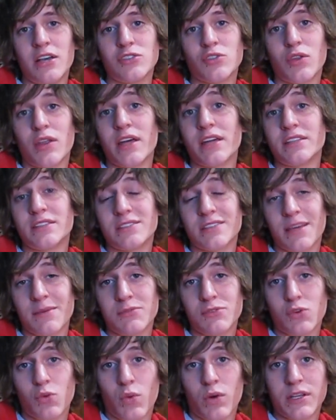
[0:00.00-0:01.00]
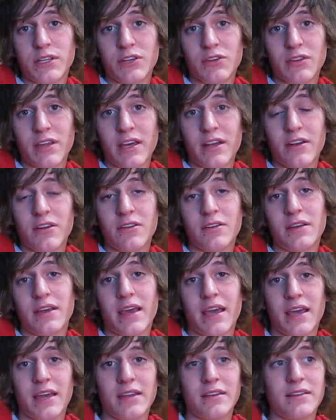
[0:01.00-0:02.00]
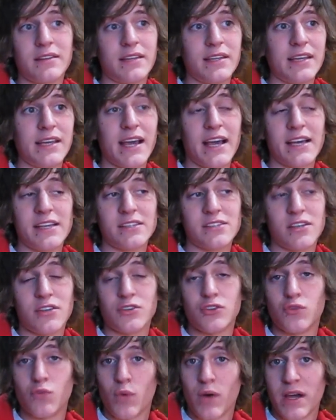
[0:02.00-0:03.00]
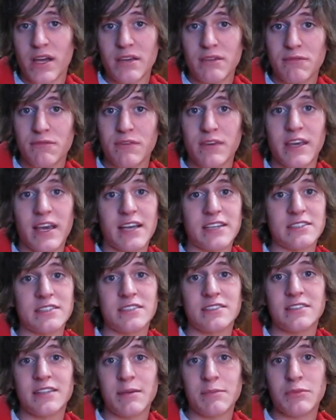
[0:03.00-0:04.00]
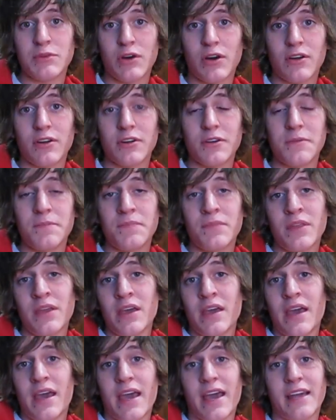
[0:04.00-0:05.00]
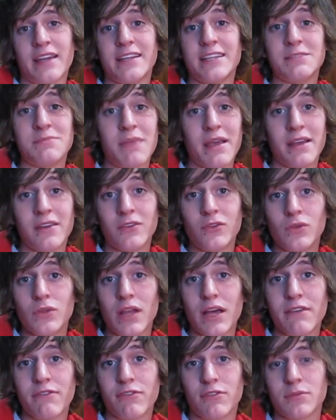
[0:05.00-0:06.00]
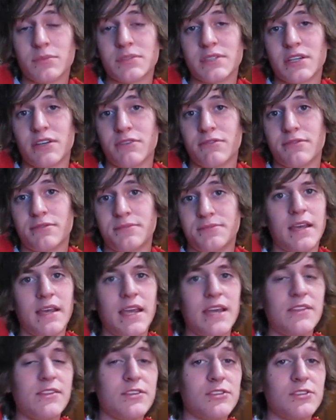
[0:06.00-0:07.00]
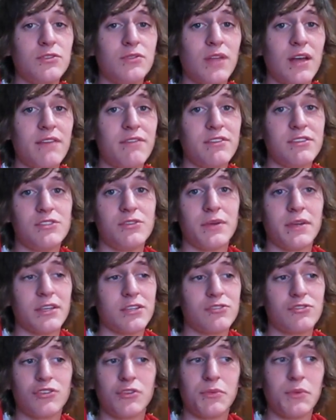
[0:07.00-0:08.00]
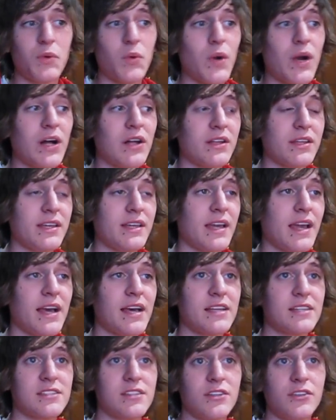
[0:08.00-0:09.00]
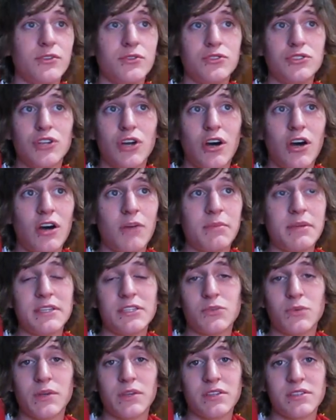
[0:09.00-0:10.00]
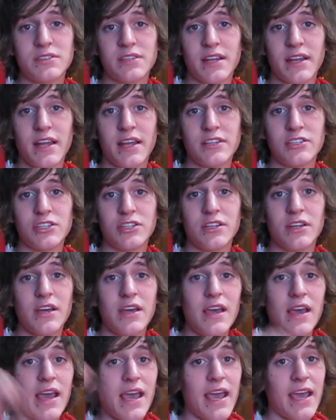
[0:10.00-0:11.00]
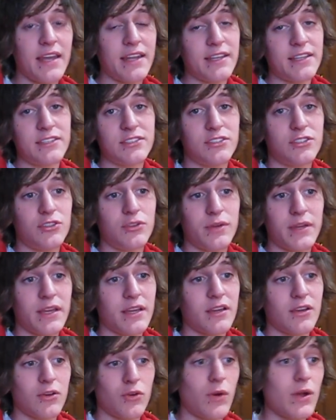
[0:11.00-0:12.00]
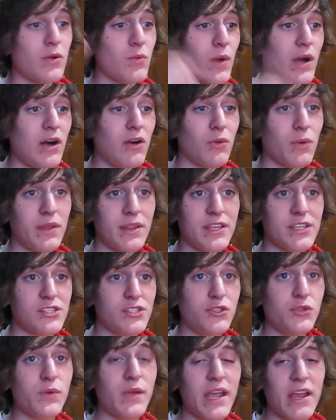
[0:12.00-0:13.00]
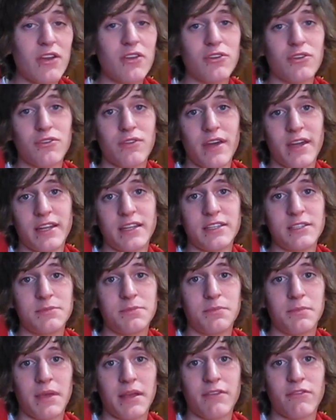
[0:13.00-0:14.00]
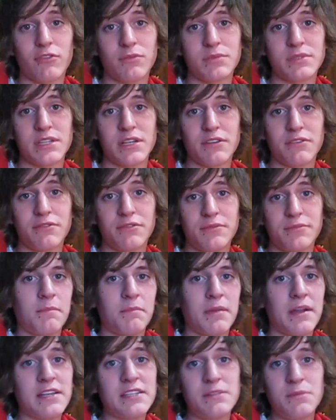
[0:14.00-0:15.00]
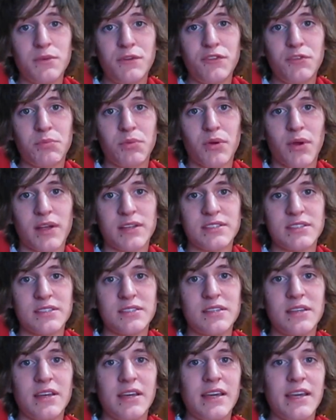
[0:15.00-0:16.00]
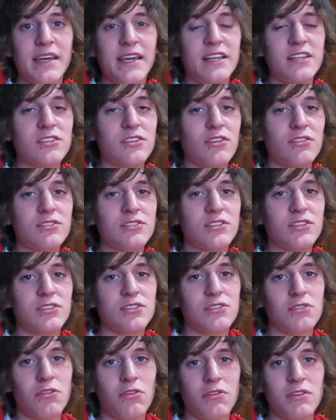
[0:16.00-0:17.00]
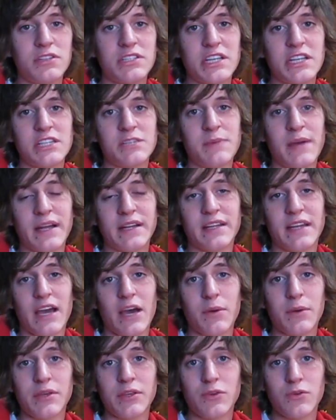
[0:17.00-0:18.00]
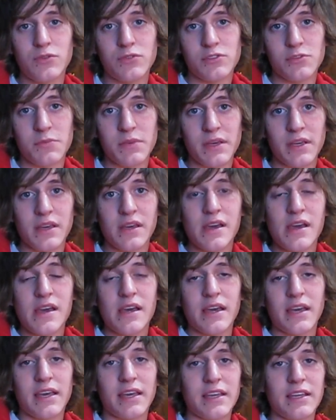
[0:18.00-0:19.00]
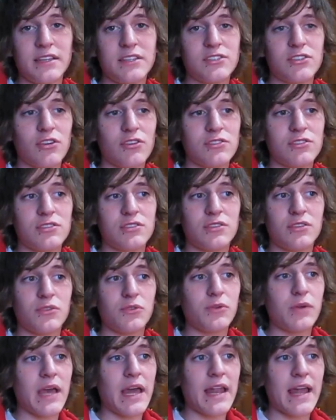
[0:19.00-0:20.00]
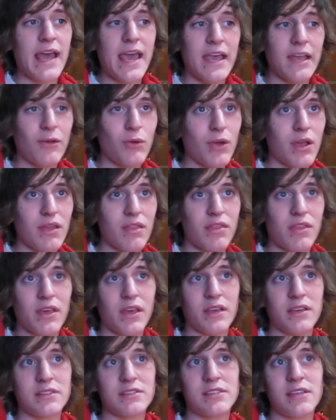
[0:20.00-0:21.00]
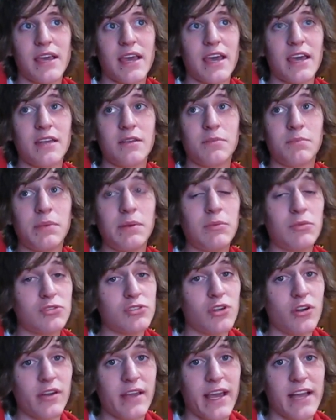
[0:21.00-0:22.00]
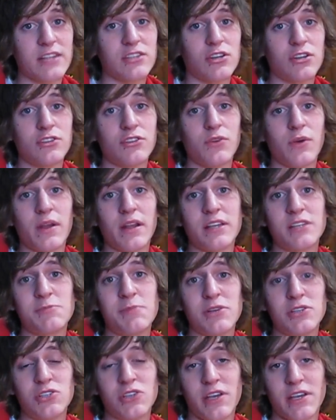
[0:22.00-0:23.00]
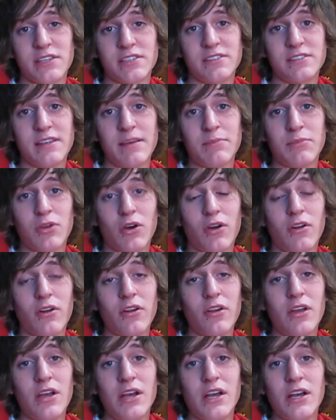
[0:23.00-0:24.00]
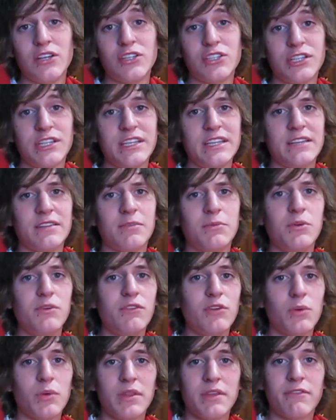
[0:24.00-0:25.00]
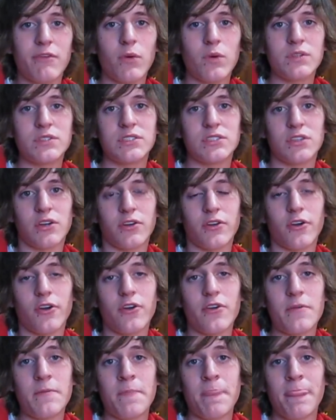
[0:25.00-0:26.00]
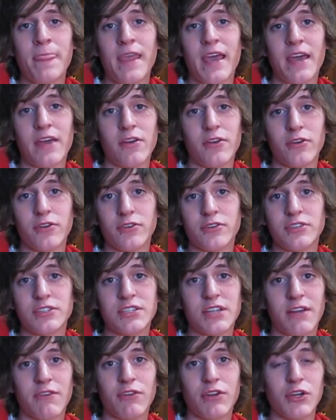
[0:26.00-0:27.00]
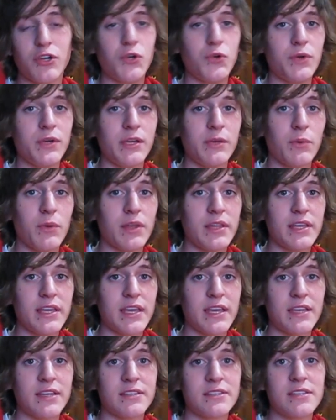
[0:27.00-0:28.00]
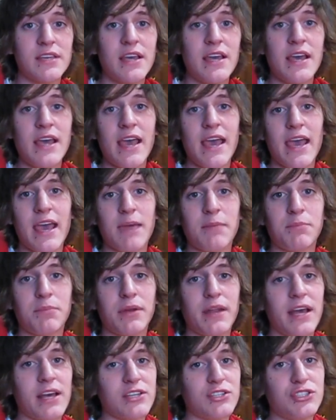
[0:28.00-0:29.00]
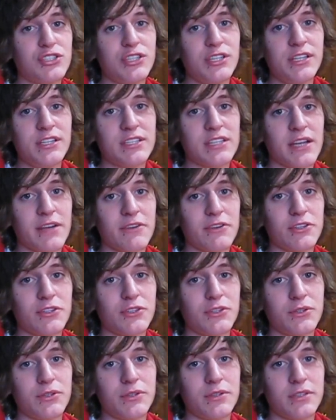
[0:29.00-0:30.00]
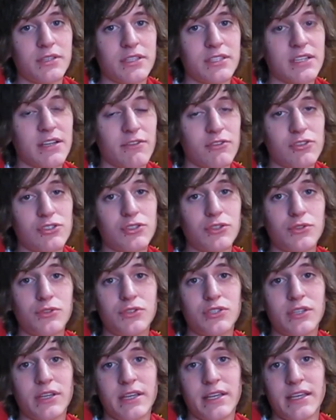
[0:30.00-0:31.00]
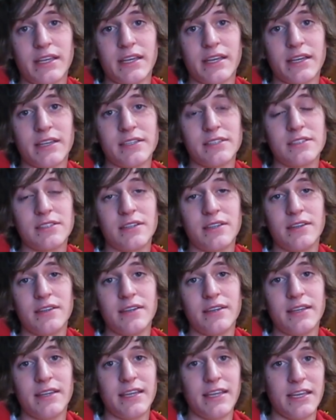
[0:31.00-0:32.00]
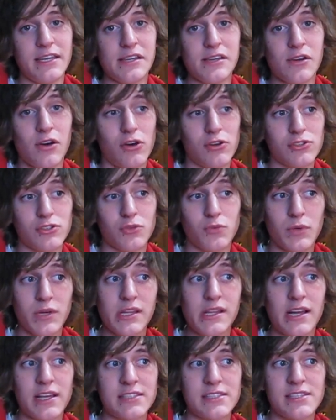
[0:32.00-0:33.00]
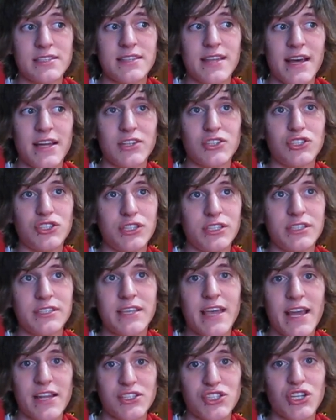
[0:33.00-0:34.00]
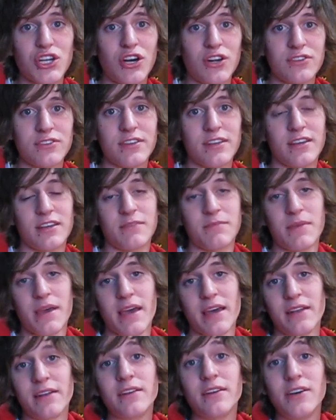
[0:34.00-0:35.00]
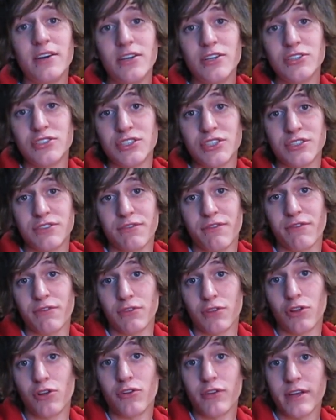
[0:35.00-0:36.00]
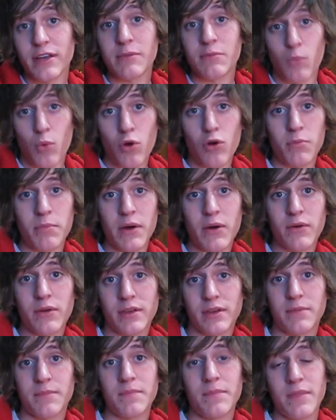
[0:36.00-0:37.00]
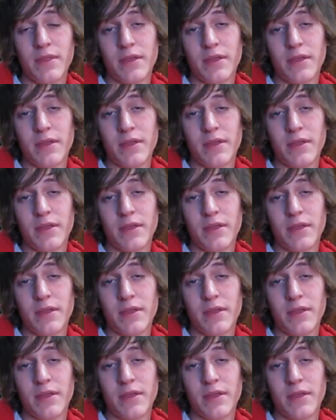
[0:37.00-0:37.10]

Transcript: So then it skips to one year later, and he has a new wife, he has a stepdaughter, and he's made a new life for himself. In this new life, he's doing extremely well. He has a new job, he's a real estate agent, and he's doing quite well in this new character that he's made for himself. But as the movie progresses, he starts to slowly change back to how he used to be. He starts to get angry at things, and people are starting to catch on to it, especially his stepdaughter. She, the movie really focuses on her and her discovering who he really is. But as she discovered who, discovers who she, he is, he also realizes that she's catching on to him and she's learning more about him.